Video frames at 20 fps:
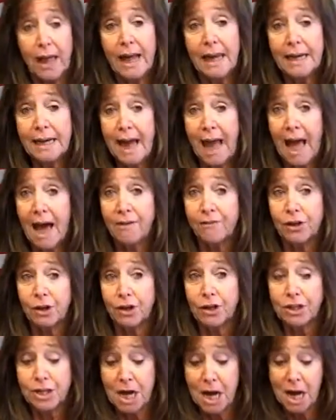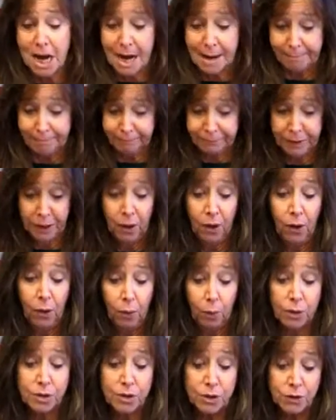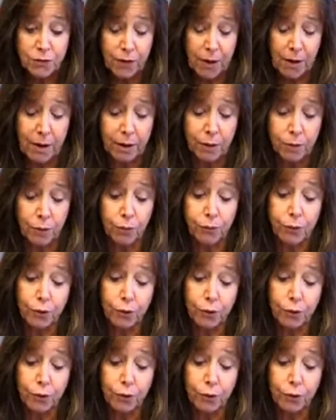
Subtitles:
and have a good time, which is very cool.